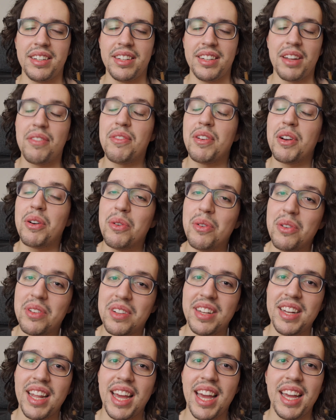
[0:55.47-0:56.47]

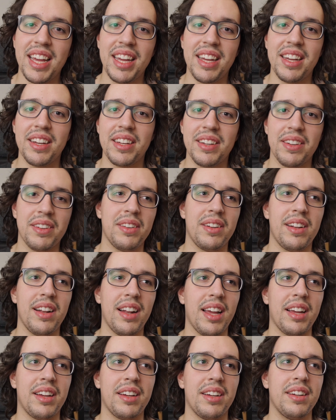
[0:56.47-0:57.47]
difficult day,
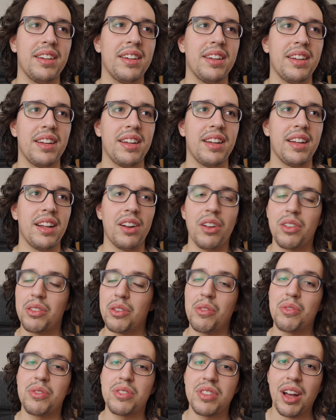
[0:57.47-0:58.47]
like a lot
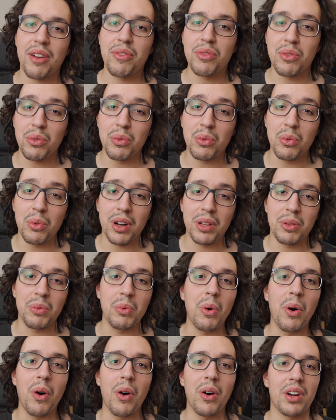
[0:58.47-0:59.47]
of stuff to do at
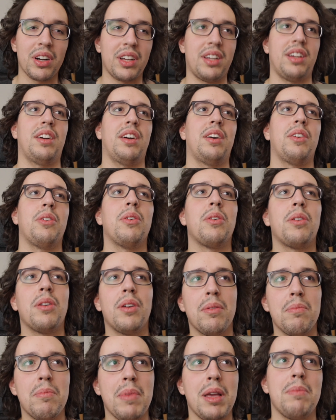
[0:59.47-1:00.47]
work,
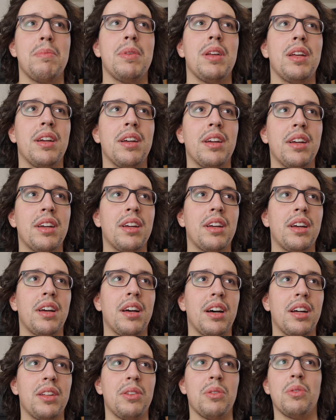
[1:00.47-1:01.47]
or maybe,
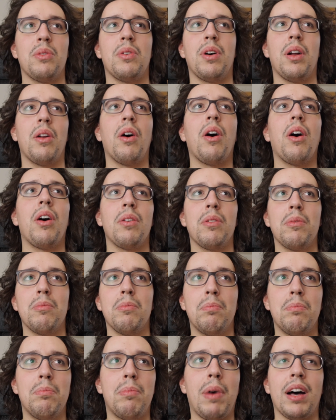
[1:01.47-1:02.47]
I don't know, a
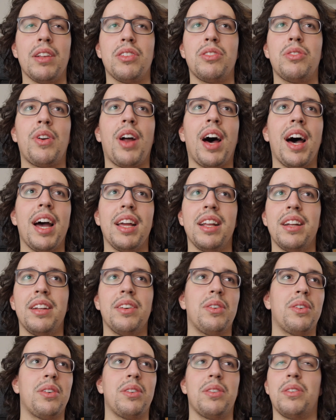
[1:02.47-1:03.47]
long bus ride,
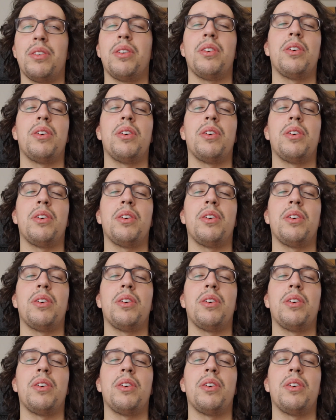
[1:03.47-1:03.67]
or